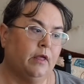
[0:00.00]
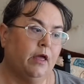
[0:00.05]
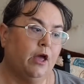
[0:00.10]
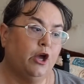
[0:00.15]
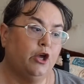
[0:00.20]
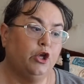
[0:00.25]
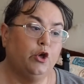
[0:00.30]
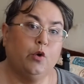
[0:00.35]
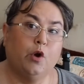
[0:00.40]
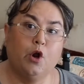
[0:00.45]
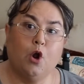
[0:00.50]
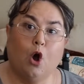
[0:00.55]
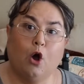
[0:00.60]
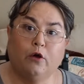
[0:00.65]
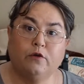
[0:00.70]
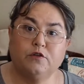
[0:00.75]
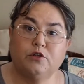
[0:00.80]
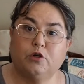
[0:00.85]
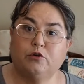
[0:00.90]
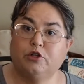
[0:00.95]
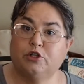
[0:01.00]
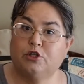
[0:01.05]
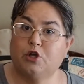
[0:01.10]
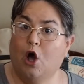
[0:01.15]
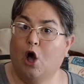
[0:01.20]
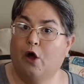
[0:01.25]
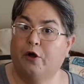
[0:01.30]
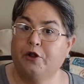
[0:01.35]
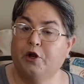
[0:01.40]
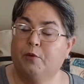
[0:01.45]
You can also just
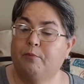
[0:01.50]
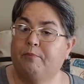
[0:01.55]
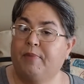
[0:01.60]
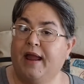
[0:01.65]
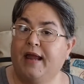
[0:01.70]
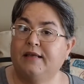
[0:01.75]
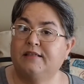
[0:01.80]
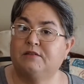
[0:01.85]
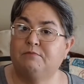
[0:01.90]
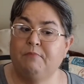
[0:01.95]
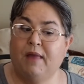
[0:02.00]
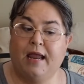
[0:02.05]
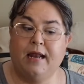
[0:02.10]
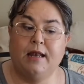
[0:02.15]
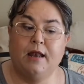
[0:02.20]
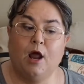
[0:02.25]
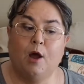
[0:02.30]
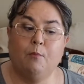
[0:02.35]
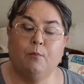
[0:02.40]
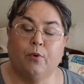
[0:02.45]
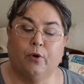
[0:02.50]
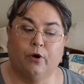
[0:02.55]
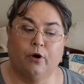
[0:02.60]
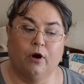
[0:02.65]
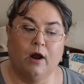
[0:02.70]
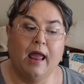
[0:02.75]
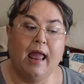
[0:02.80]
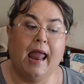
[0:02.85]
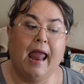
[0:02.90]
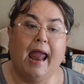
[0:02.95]
call your bank's main
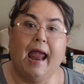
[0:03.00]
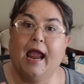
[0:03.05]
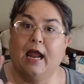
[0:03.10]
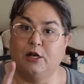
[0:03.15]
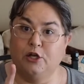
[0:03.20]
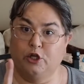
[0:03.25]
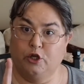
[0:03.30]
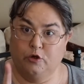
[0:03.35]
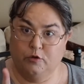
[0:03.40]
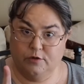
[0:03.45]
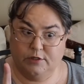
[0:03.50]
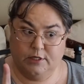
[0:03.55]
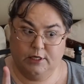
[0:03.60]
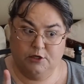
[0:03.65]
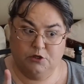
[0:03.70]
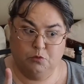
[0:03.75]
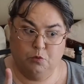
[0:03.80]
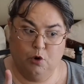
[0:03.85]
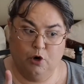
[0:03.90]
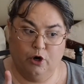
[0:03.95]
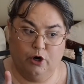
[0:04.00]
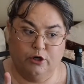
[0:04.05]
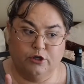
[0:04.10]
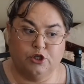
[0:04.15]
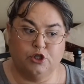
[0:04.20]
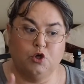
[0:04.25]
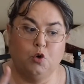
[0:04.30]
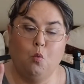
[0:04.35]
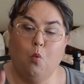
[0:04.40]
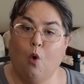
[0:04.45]
number and use these words.
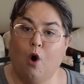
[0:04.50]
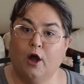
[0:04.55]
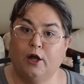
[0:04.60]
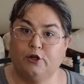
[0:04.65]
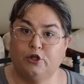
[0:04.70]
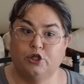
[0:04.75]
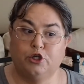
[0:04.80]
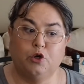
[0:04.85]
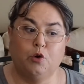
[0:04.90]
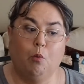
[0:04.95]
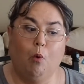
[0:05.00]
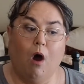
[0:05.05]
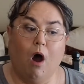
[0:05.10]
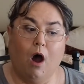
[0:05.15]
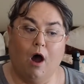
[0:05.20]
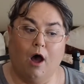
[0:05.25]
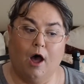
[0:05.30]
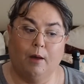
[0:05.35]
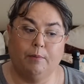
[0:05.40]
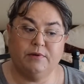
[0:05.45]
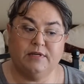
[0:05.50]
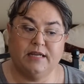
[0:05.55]
You want to opt